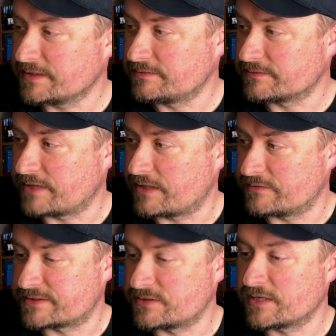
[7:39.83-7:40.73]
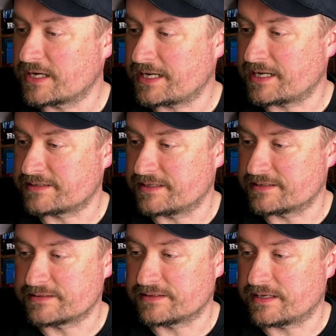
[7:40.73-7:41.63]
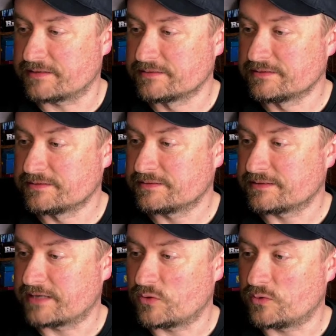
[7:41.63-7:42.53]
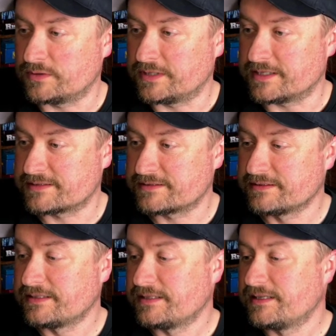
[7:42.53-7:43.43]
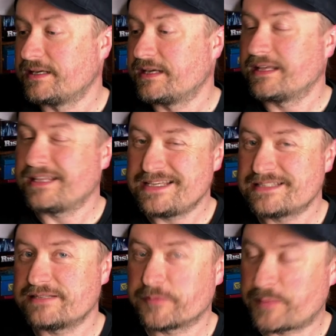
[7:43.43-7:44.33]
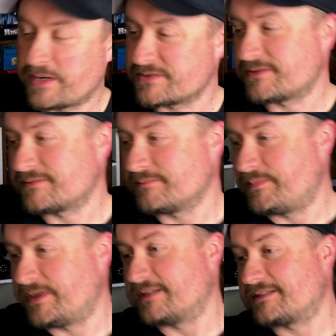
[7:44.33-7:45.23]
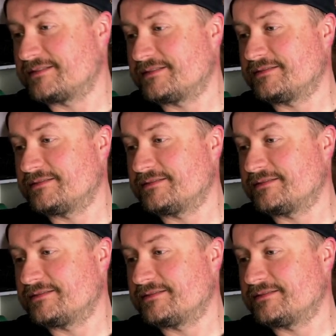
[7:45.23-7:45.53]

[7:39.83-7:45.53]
So now you've still got access to that old list. Easily for puzzles, but